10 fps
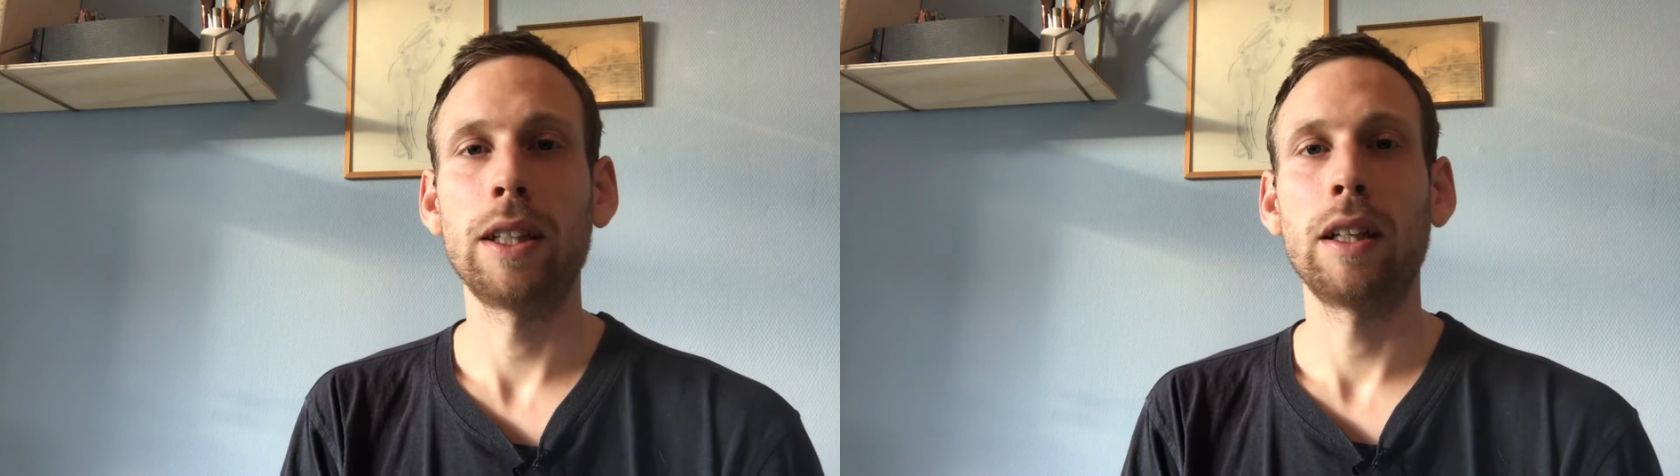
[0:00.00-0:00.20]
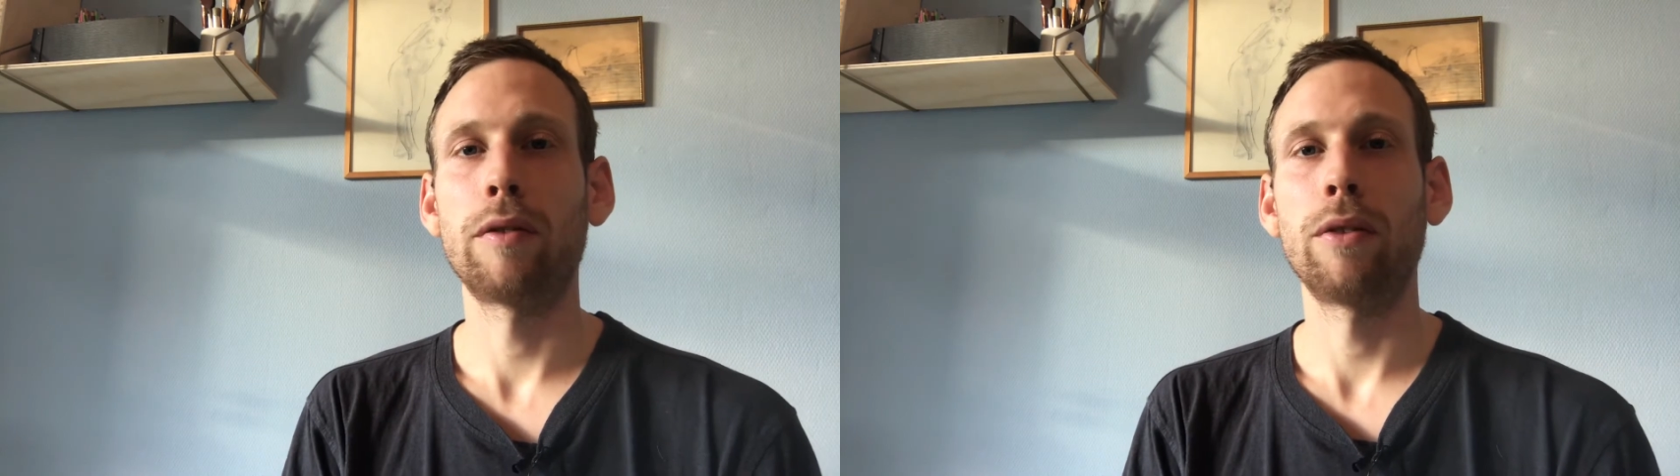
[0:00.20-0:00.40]

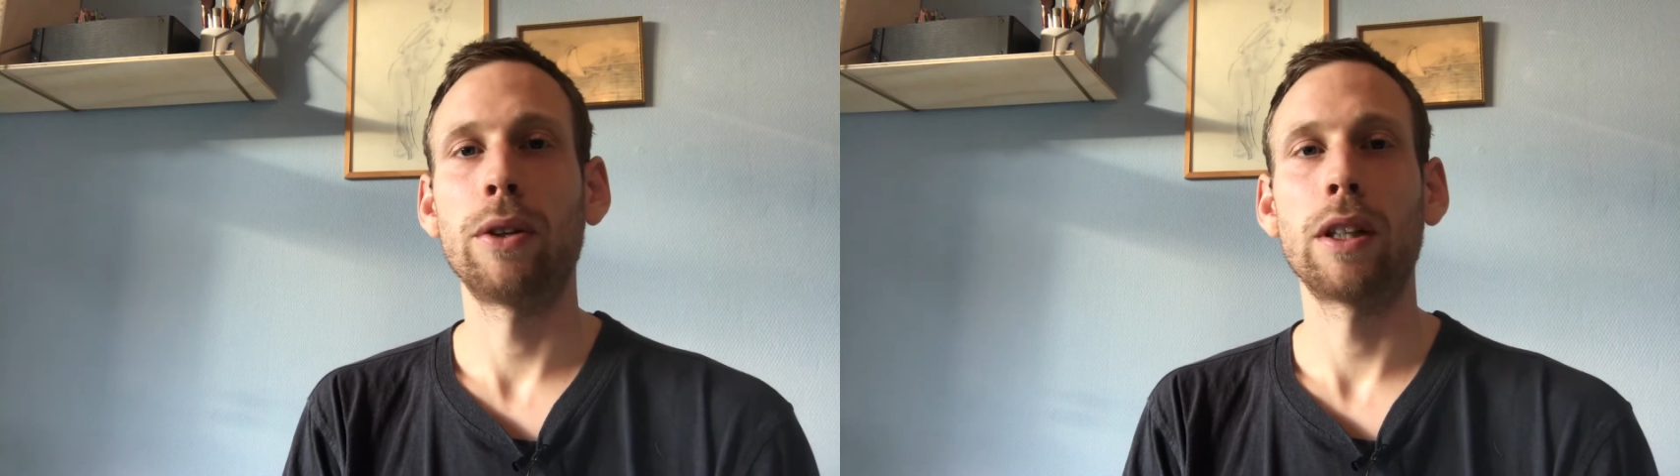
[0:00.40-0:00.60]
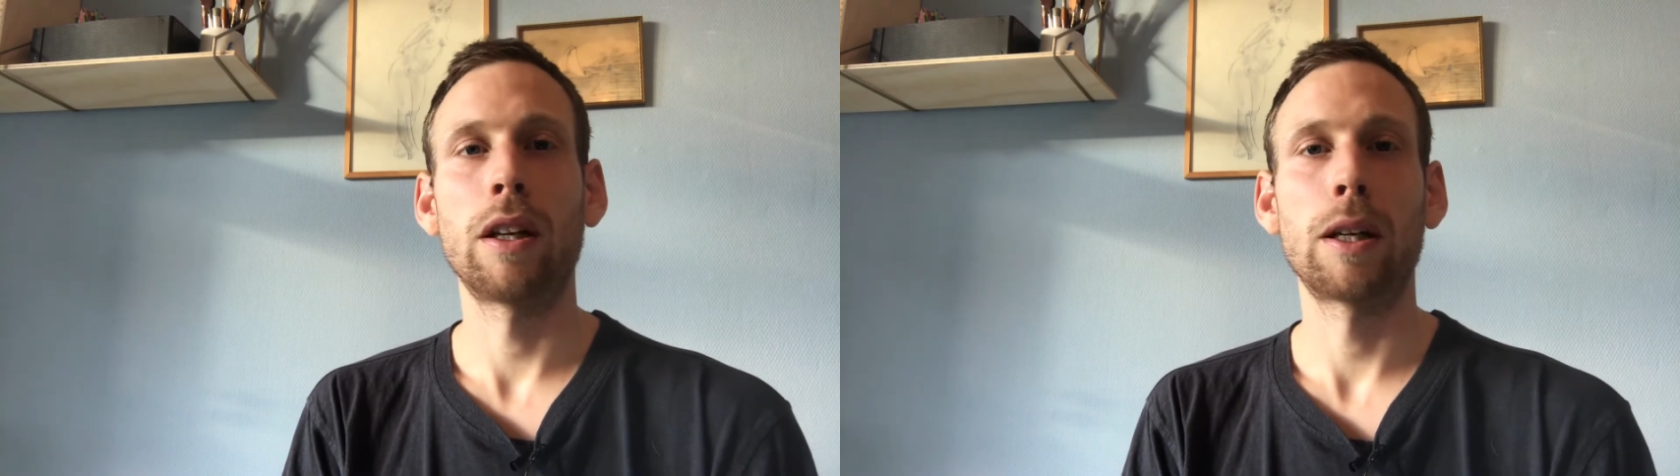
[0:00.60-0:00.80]
I've
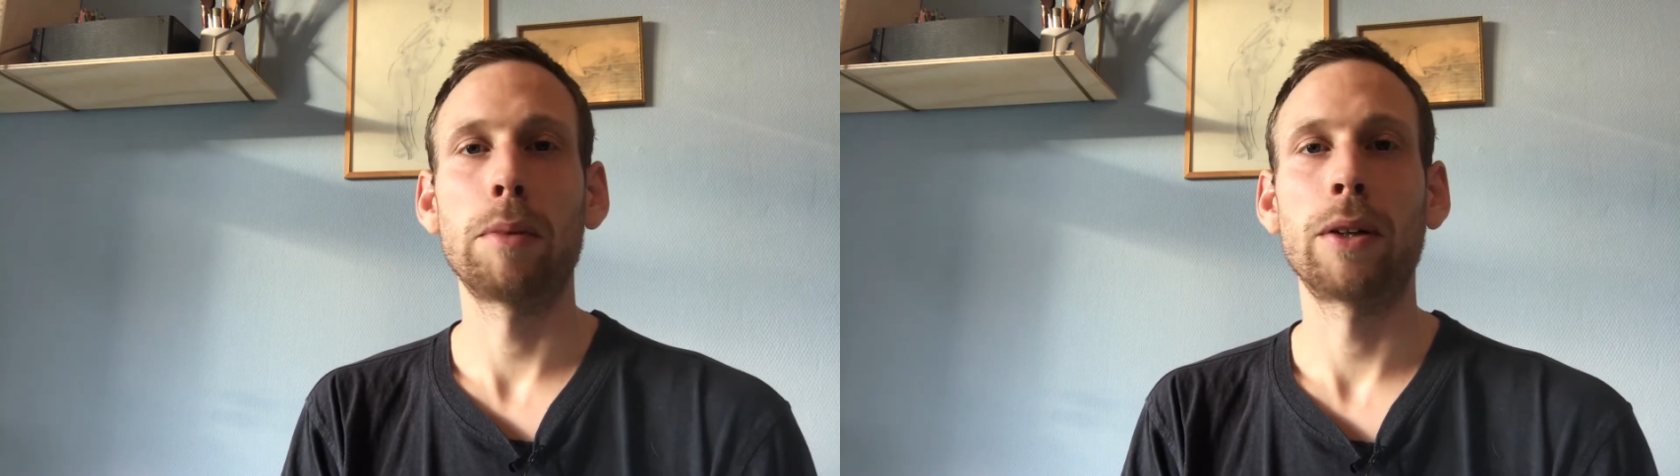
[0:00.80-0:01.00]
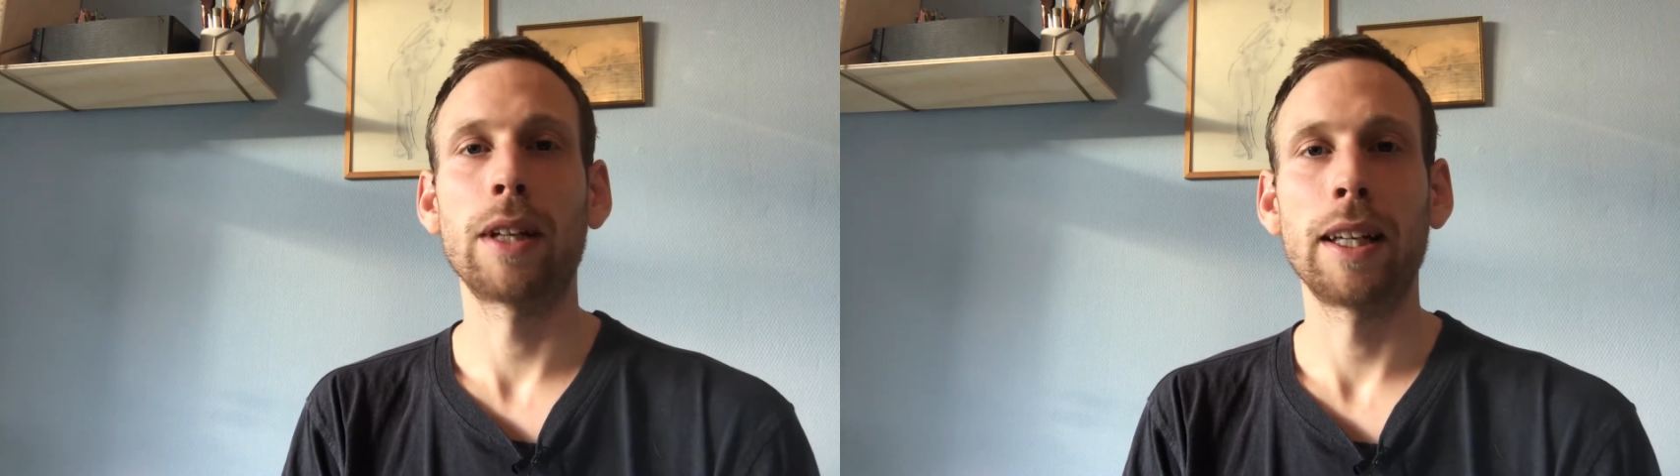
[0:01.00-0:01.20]
learned a lot about